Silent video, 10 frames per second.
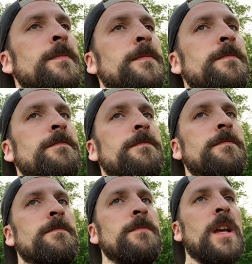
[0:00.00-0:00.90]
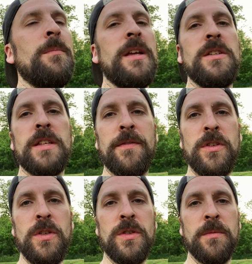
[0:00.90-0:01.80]
I may just have to
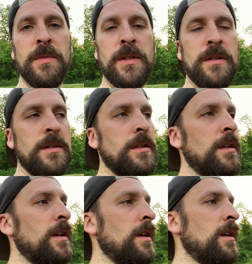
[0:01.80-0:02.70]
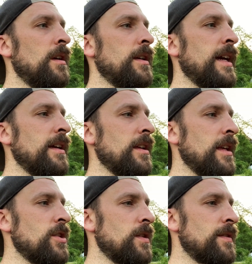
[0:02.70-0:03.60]
do some
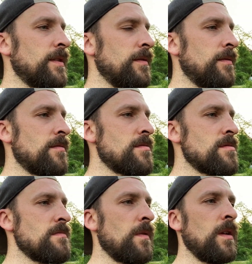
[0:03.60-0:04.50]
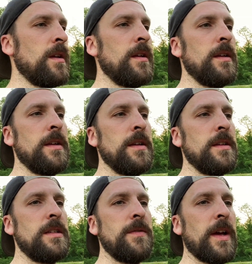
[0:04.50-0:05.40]
calculations and
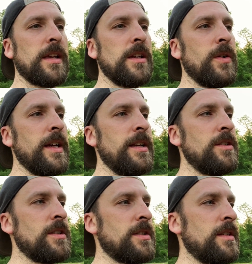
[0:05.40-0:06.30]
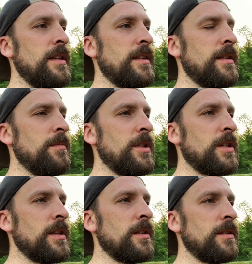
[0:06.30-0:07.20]
see if I can go ahead and just get the
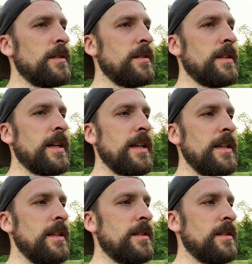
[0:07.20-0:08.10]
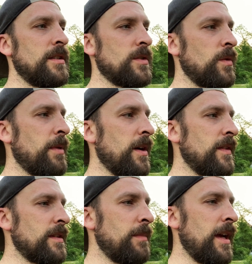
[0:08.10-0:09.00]
material that I need to just repair
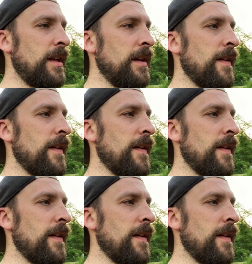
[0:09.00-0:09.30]
this bed.